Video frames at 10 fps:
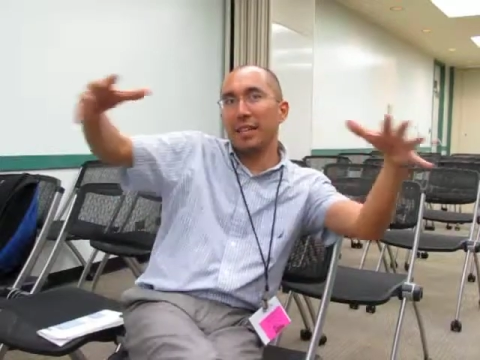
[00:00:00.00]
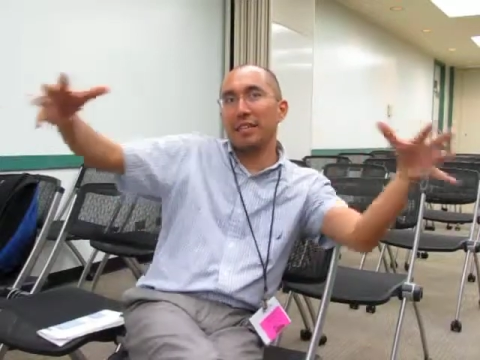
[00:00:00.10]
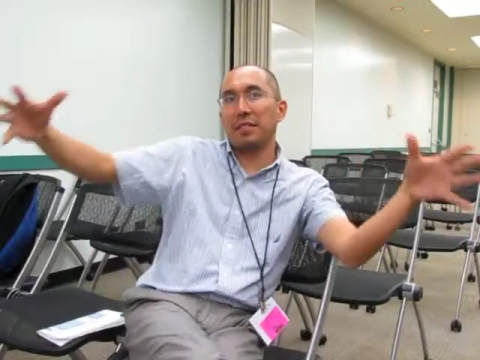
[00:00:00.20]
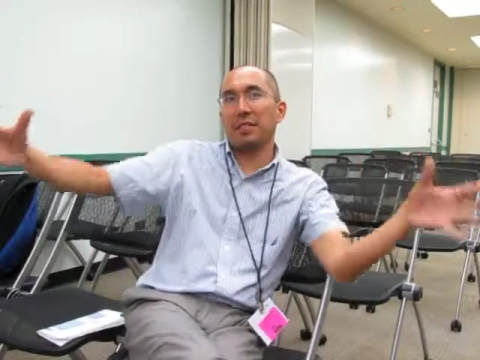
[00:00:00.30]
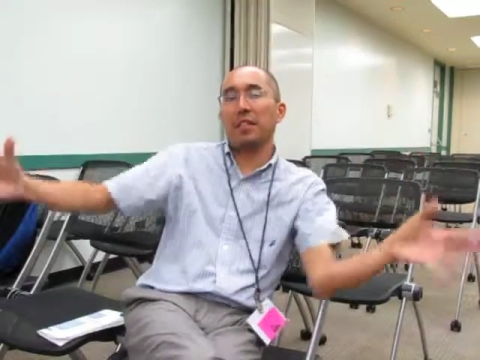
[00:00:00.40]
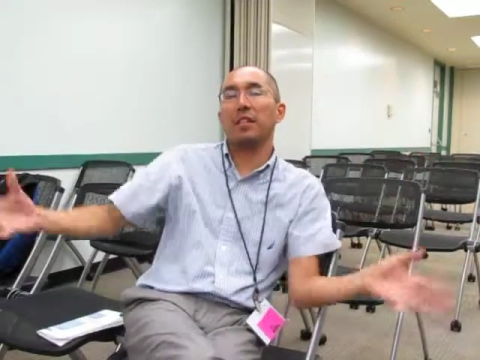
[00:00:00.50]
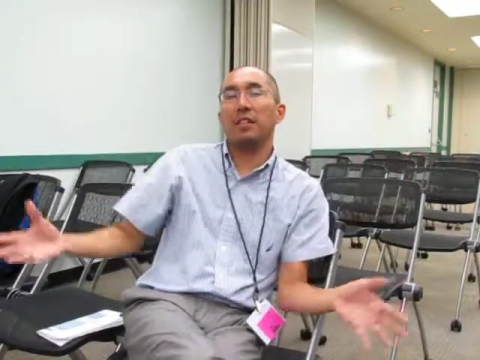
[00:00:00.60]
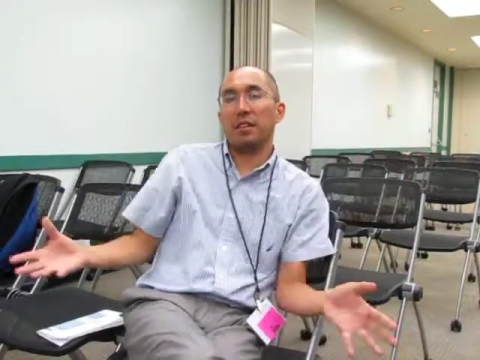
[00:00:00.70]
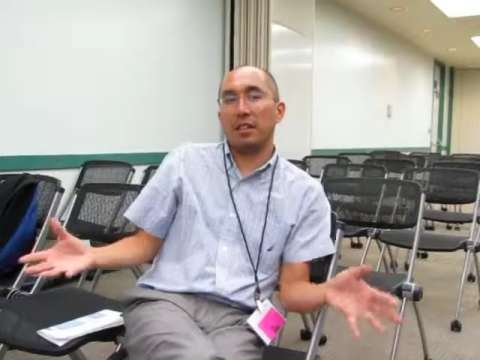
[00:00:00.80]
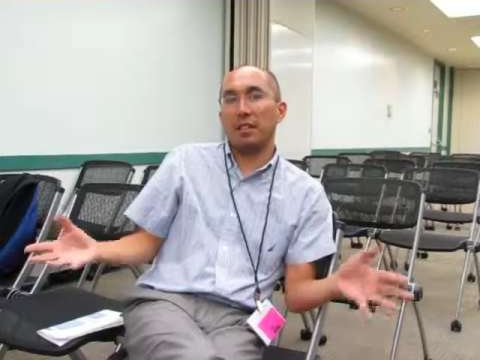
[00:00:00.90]

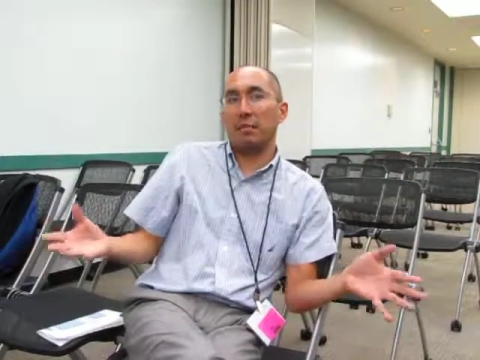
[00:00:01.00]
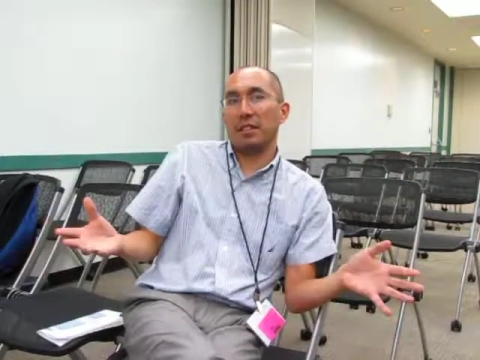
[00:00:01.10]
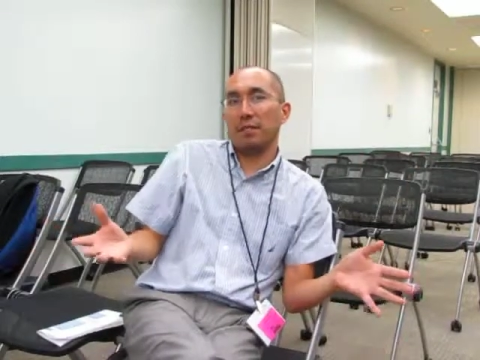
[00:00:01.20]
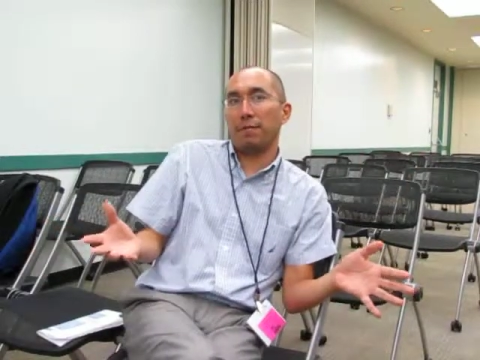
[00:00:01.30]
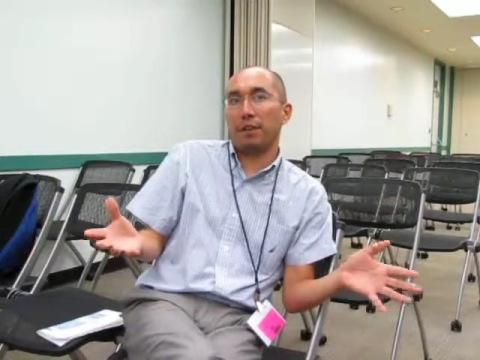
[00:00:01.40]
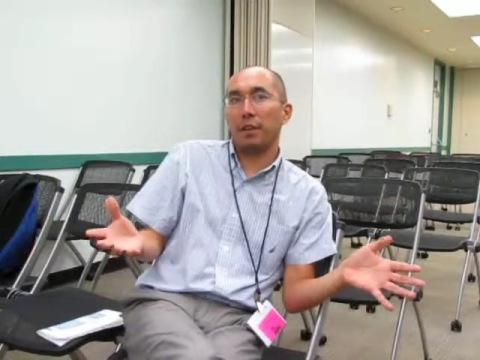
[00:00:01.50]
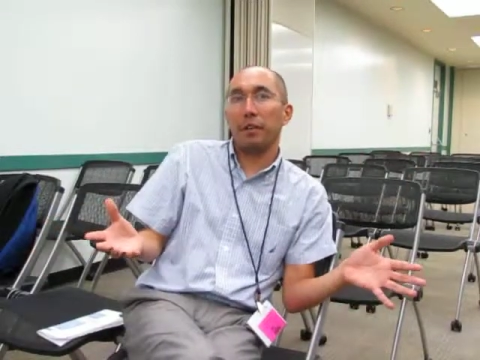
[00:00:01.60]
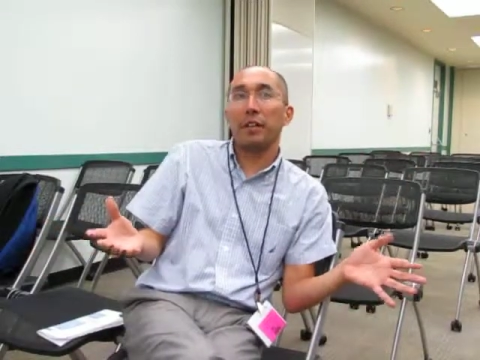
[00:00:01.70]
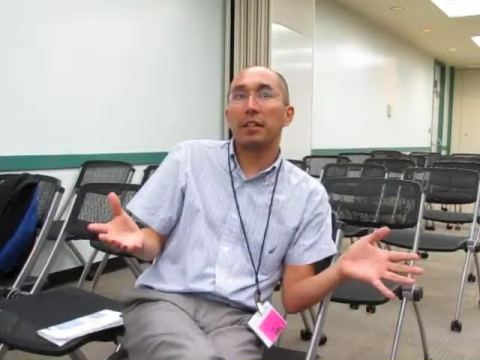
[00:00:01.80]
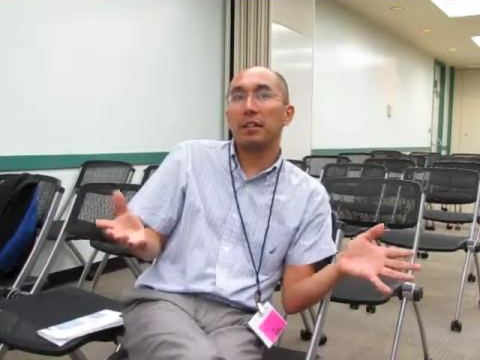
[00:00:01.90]
scene in the Pacific area,